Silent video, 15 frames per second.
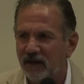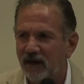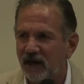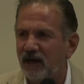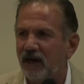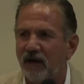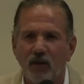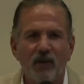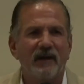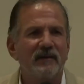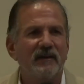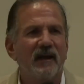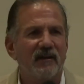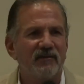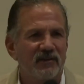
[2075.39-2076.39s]
And I go out
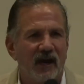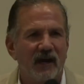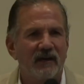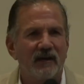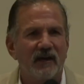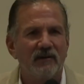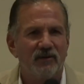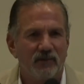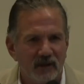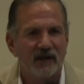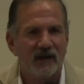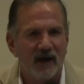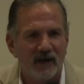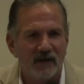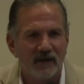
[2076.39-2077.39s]
the next night and I do it again.